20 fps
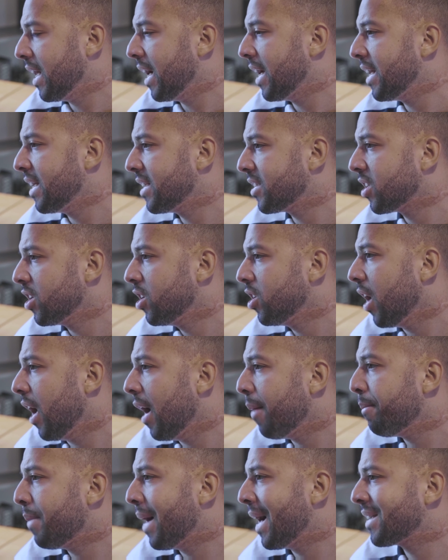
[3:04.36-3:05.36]
that is,
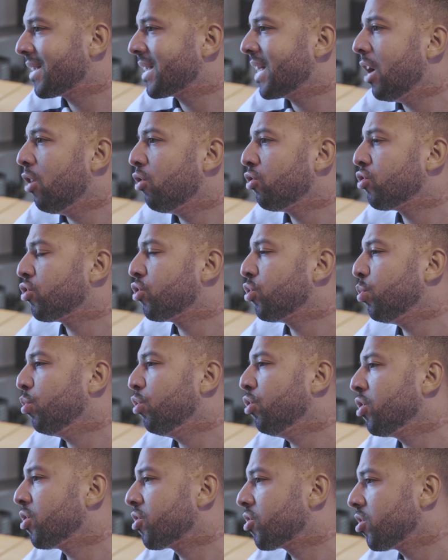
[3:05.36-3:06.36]
and passed that on to
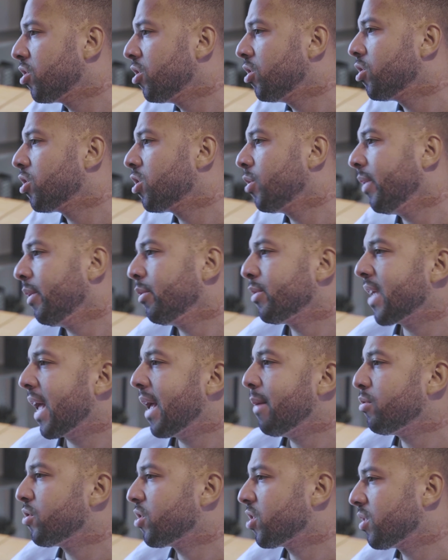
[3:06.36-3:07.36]
us so we was
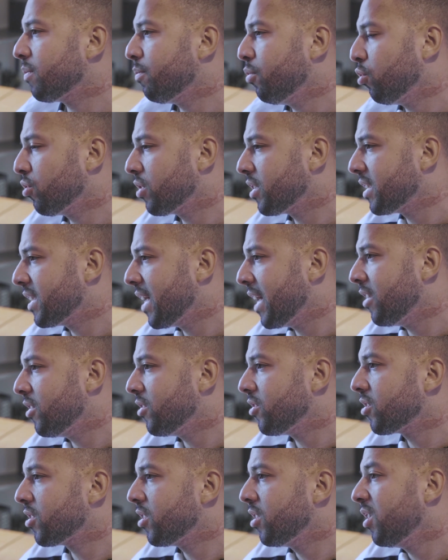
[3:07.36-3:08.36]
able to support the
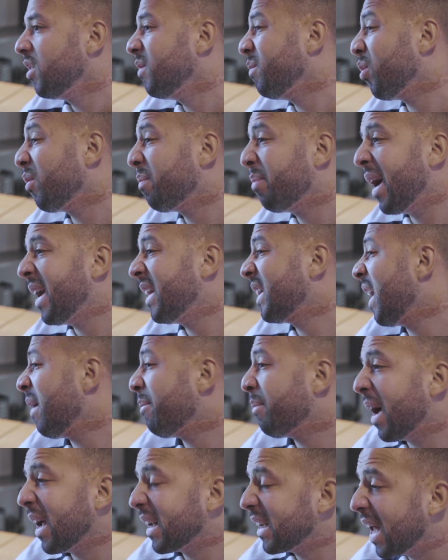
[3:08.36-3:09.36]
tenants. We've paid
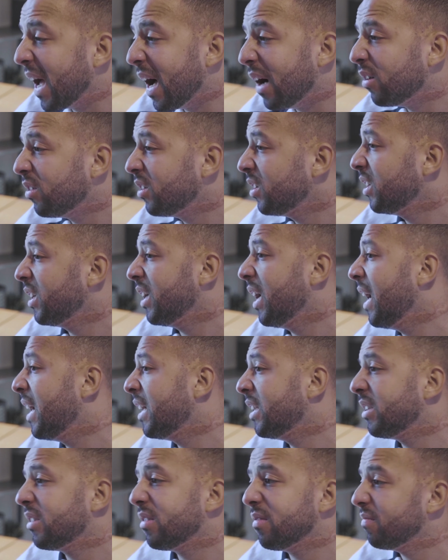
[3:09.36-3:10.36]
that back now
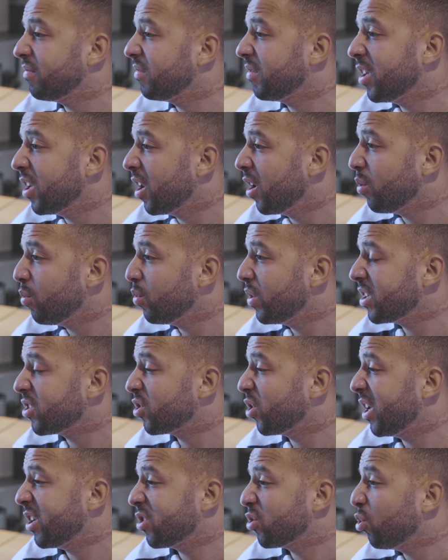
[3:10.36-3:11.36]
and you know,
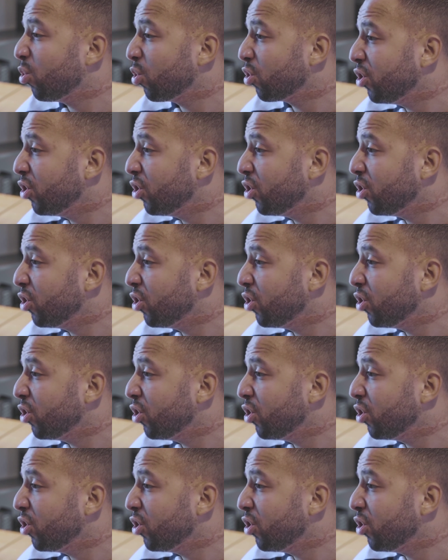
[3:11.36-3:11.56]
it's all